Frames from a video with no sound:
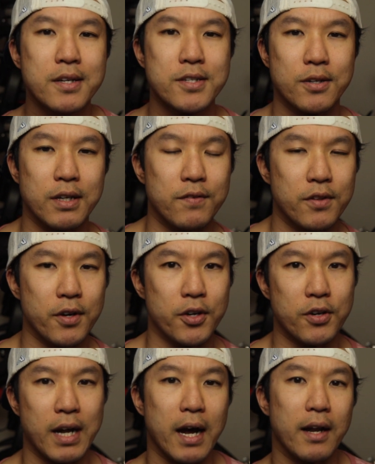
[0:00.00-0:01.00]
So even though
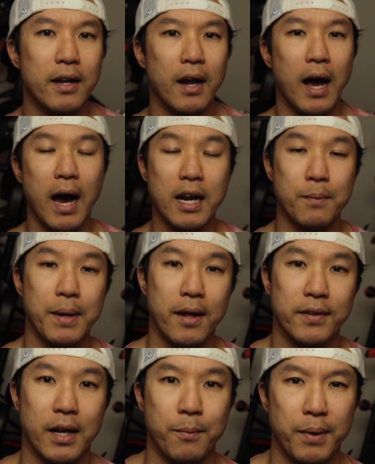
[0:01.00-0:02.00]
you're not on a
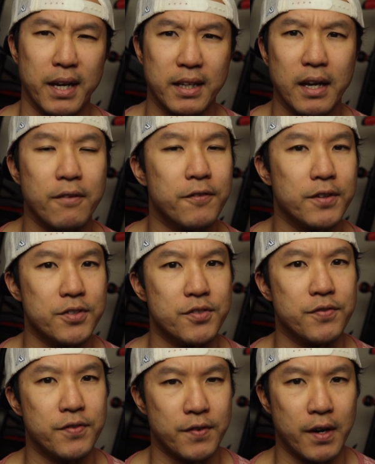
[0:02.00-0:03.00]
Peloton bike, it feels
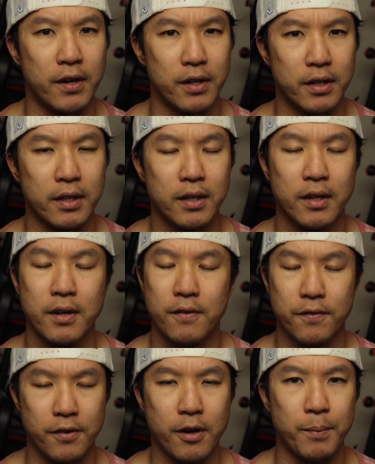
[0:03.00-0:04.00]
very,
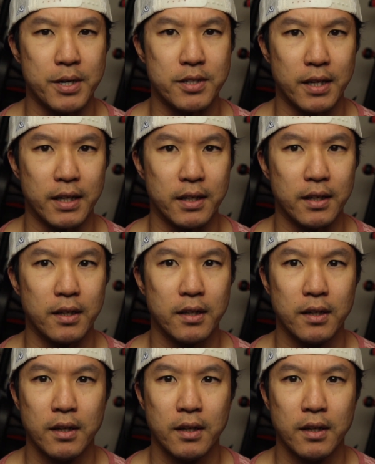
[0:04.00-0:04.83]
very much like it.